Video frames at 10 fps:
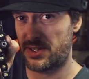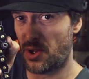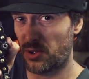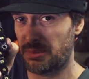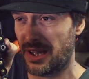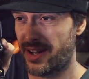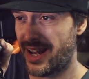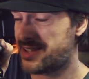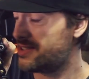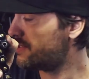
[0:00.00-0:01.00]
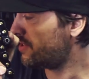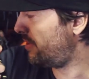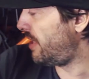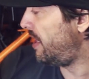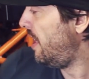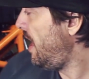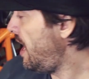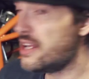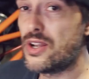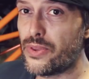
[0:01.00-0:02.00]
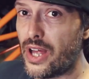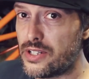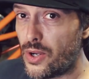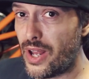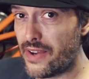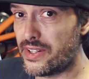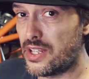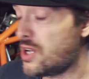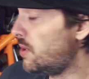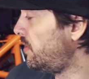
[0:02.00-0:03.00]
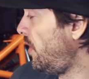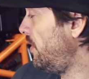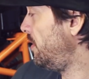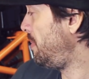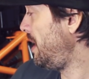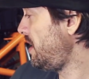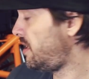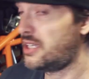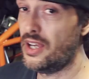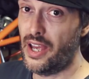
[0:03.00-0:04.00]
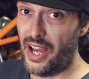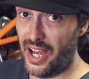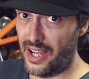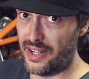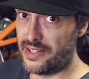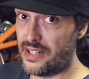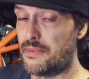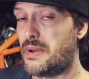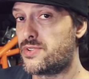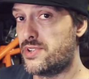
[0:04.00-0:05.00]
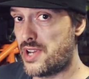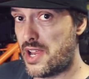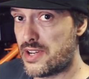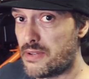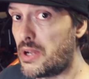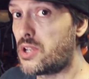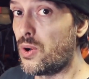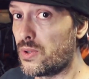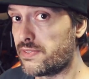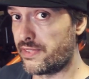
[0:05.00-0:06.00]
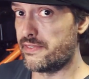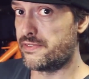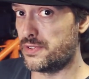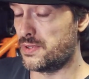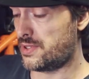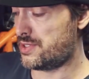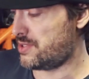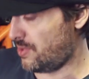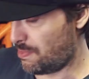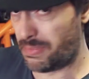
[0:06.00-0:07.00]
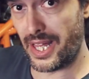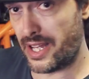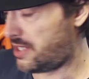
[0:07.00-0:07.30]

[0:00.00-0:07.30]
gold plated accents on there, I know that I don't have any gold on the bike, and I'm actually changing my gold front forks to black.